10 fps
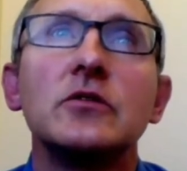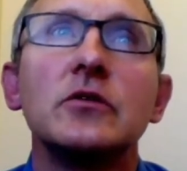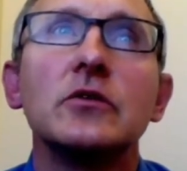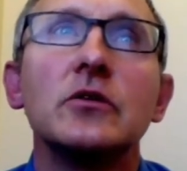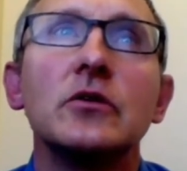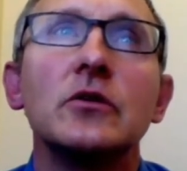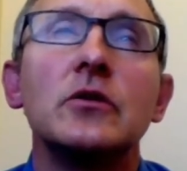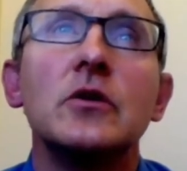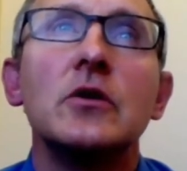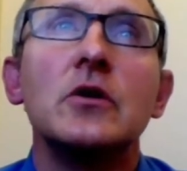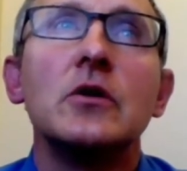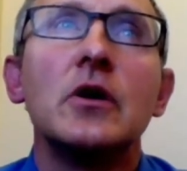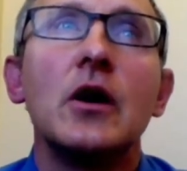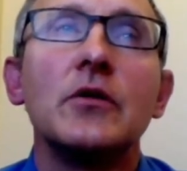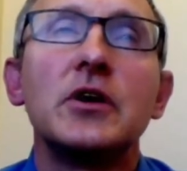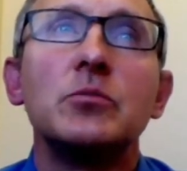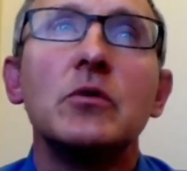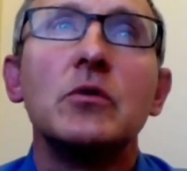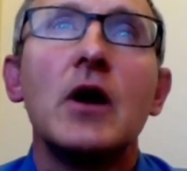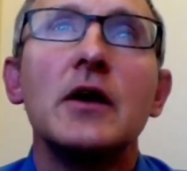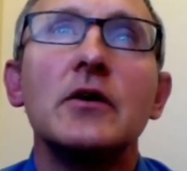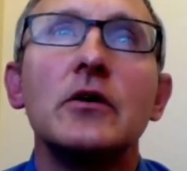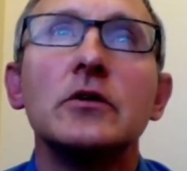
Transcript: your healthcare provider,